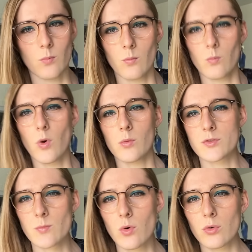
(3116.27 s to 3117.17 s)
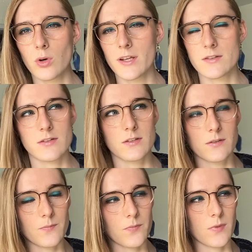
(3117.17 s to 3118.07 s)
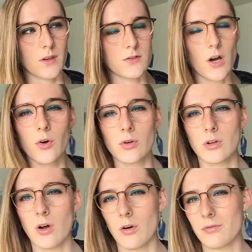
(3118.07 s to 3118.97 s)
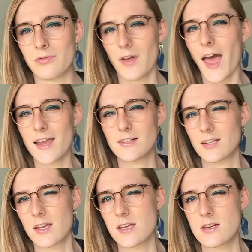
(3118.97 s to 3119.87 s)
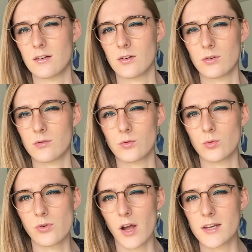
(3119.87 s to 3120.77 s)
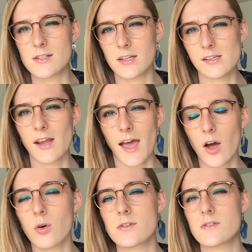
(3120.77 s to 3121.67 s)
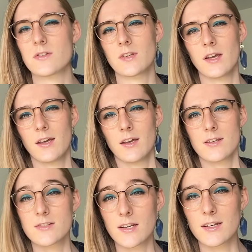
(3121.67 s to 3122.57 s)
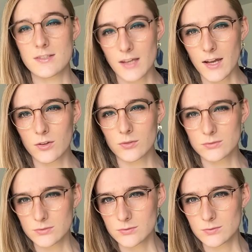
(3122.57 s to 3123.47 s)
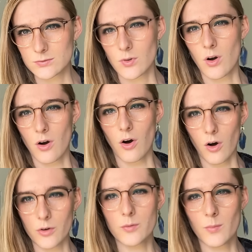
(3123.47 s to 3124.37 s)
what was more or less a total of 18 or 19 hours sitting down on